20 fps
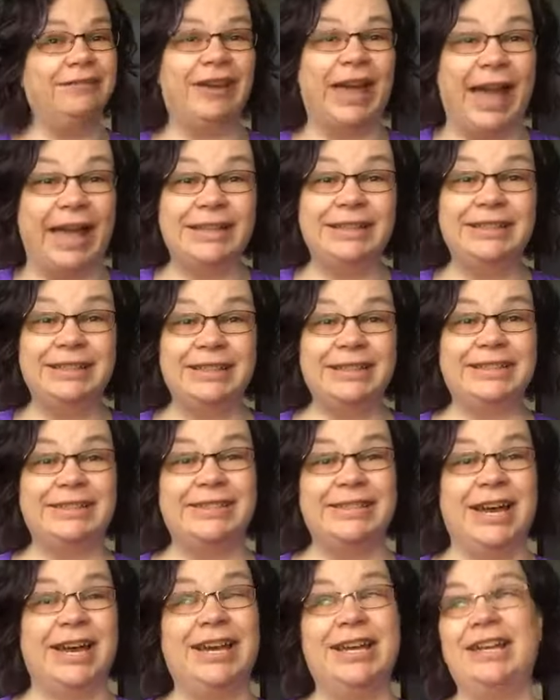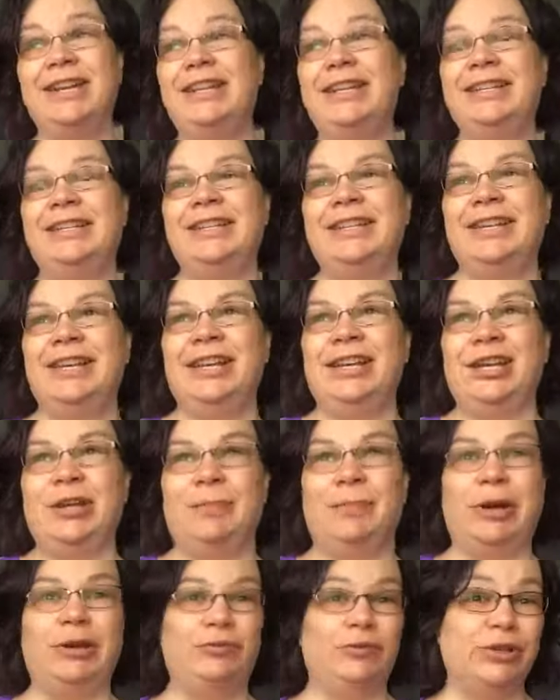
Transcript: hadn't done my